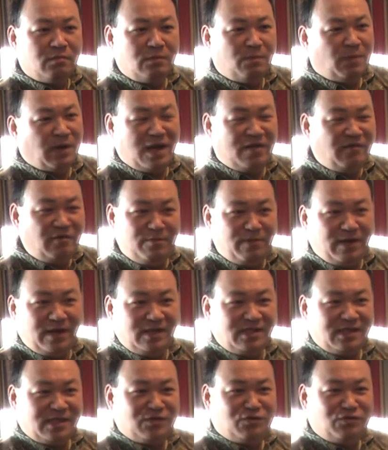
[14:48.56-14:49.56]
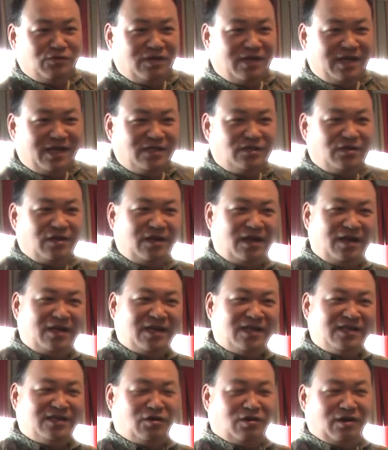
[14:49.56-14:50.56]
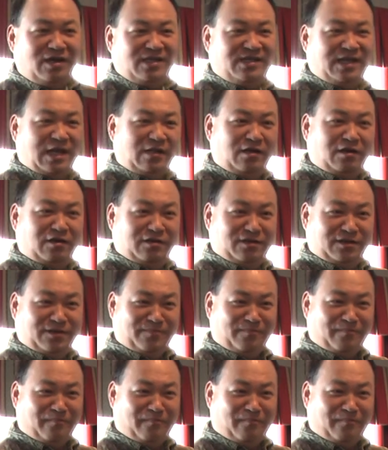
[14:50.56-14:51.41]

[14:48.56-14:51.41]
But everybody just glue the insert in and it's called it centered.